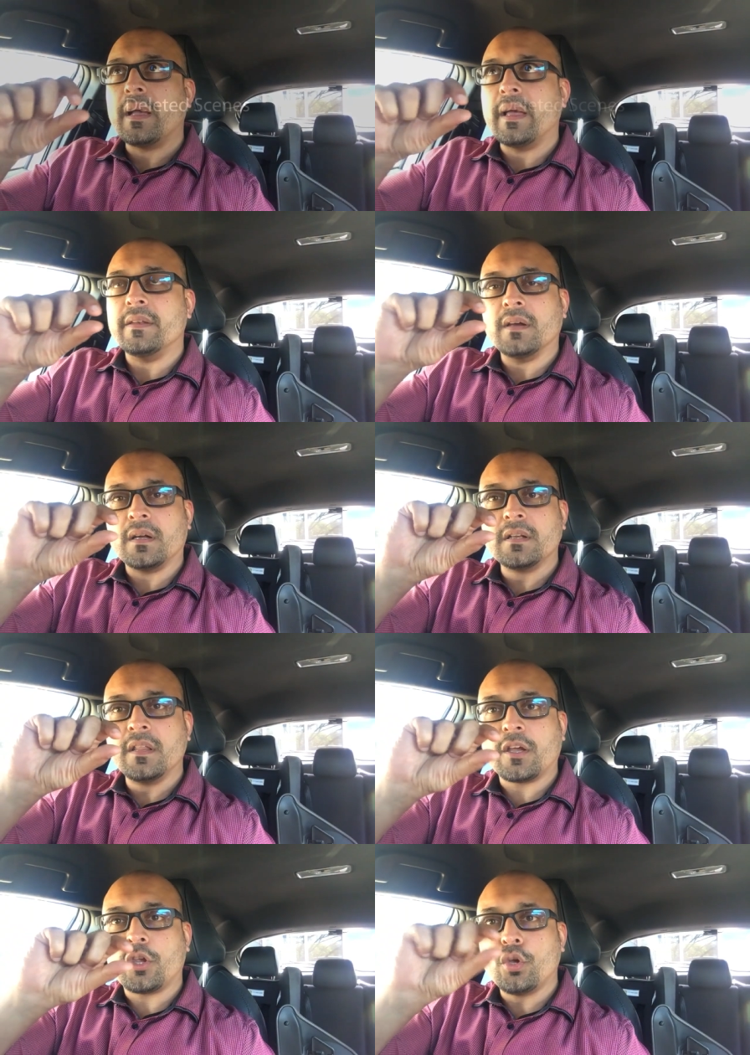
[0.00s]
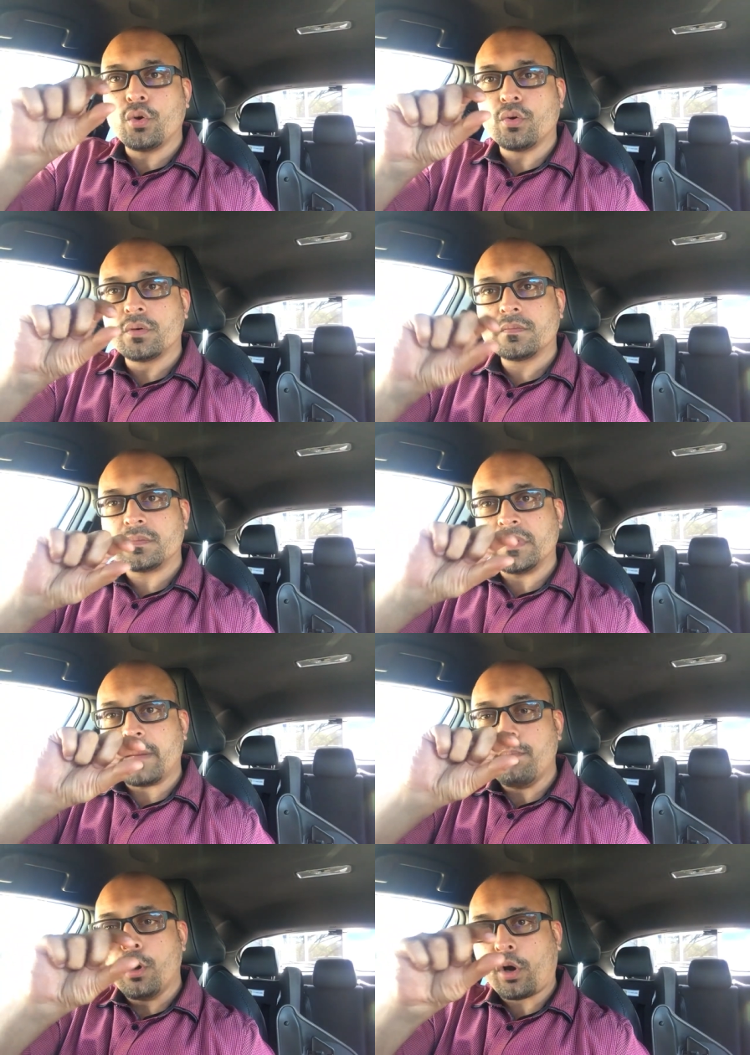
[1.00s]
And under the Q,
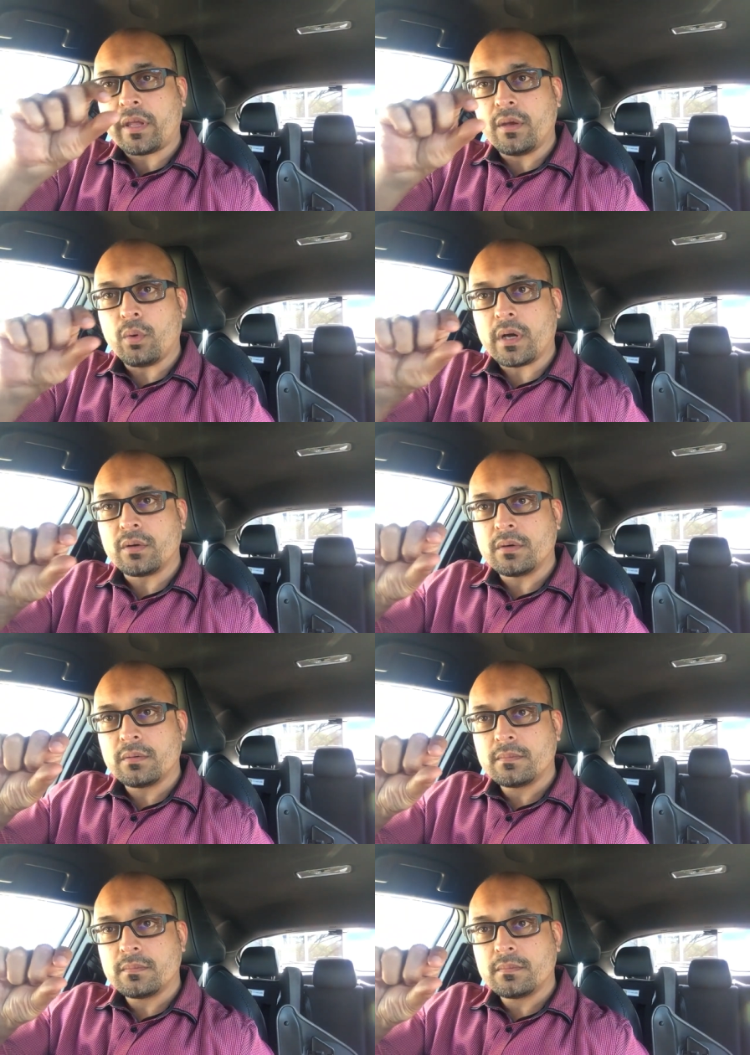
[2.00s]
that blocky one.